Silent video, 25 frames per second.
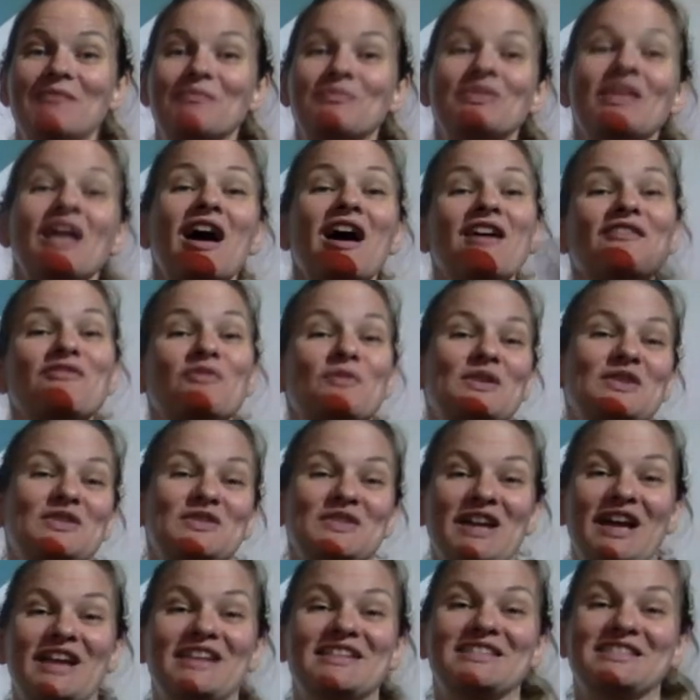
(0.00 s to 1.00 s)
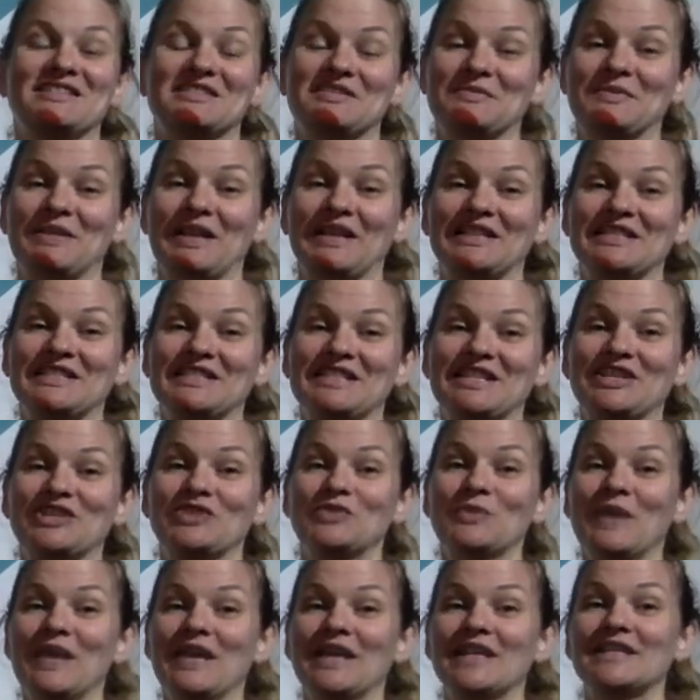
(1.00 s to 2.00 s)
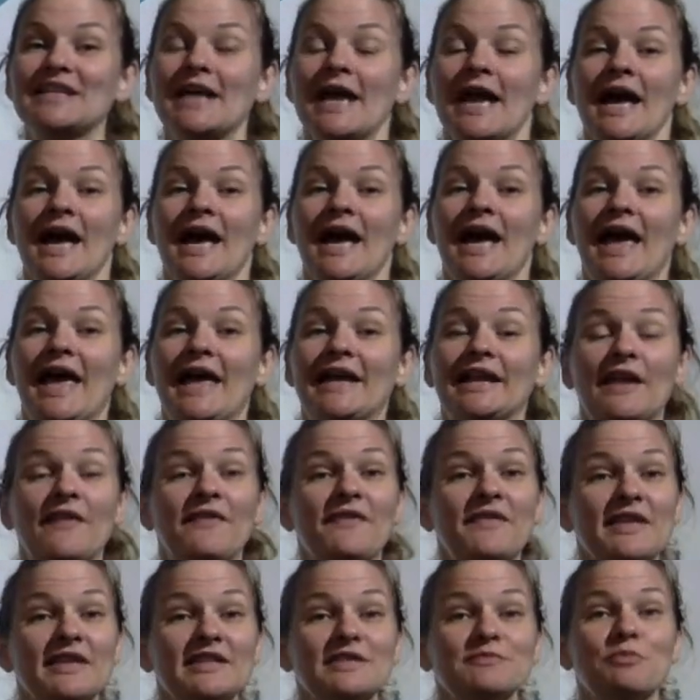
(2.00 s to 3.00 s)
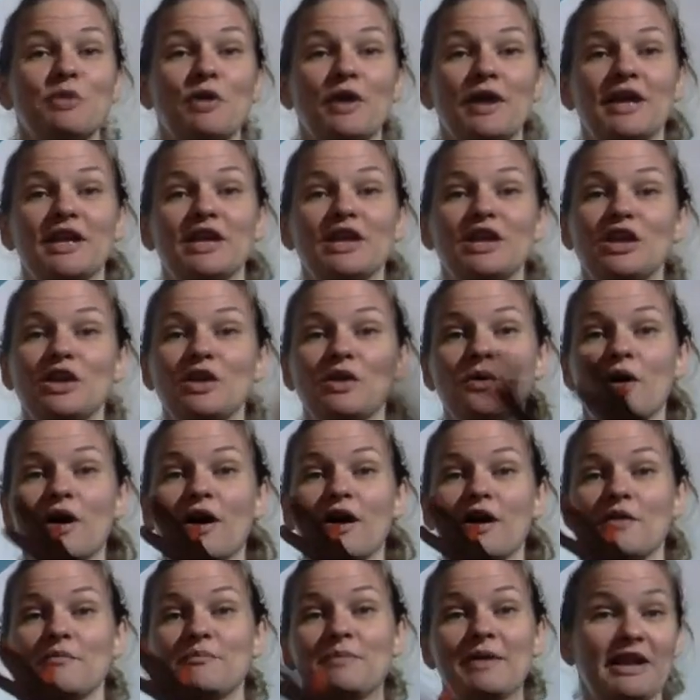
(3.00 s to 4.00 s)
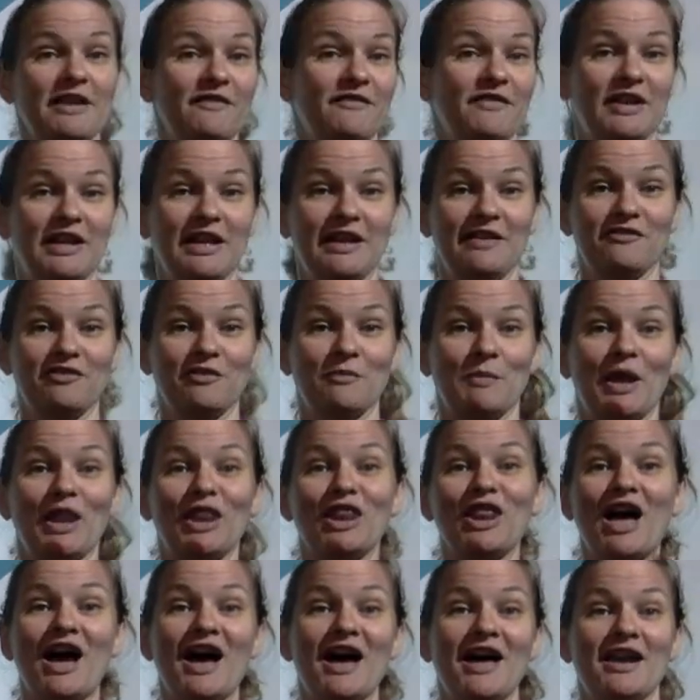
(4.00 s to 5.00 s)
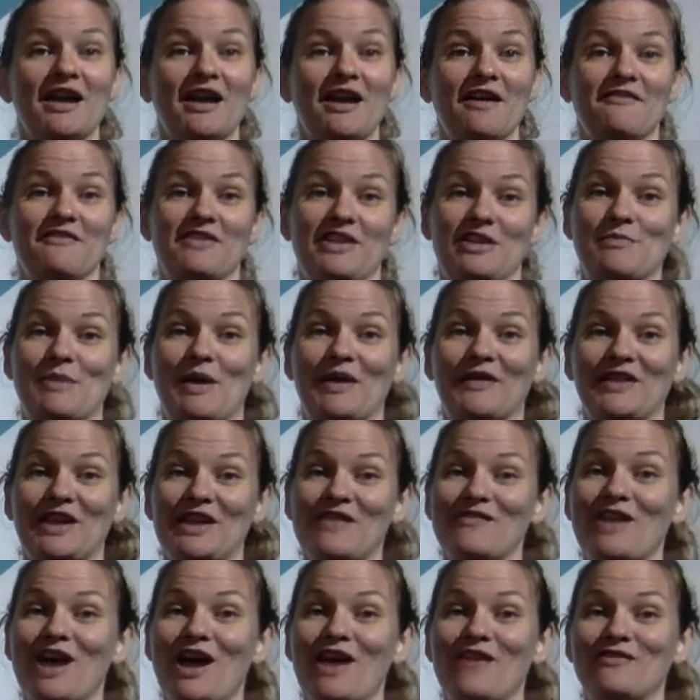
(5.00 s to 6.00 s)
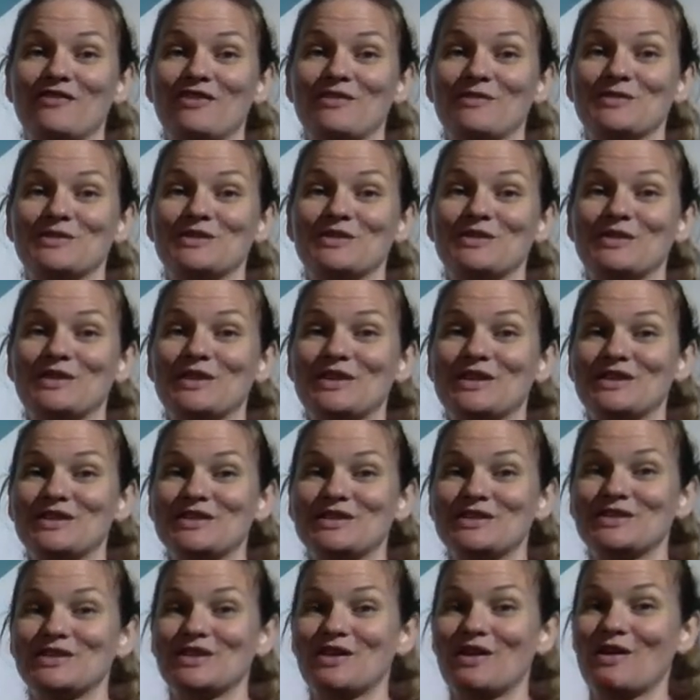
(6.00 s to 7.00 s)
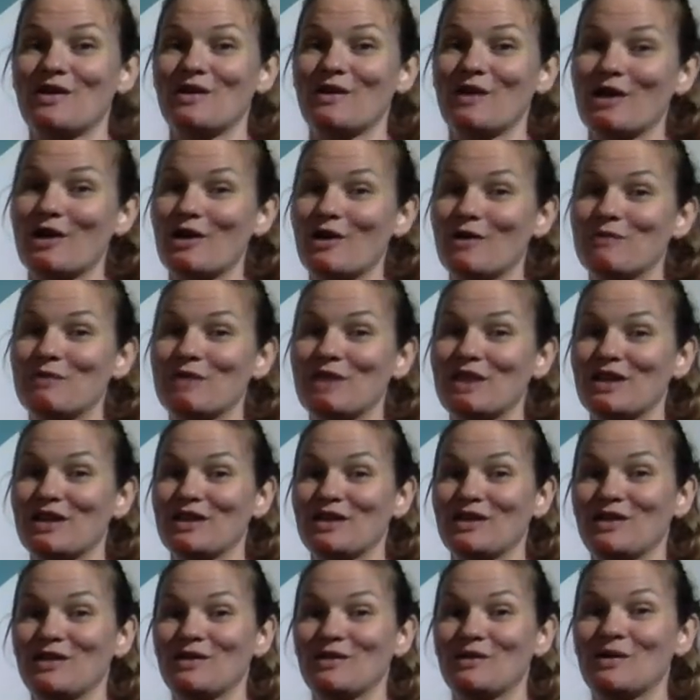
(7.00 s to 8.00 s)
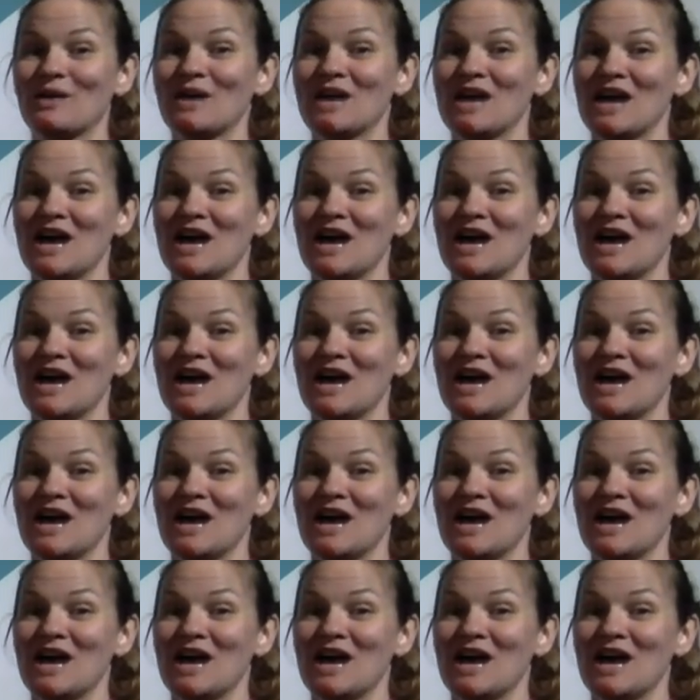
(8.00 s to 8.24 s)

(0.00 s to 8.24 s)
love, what you guys would like to see tweaked. And at this point, you are benefiting from a lot of feedback that I've gotten from students. So I hope that you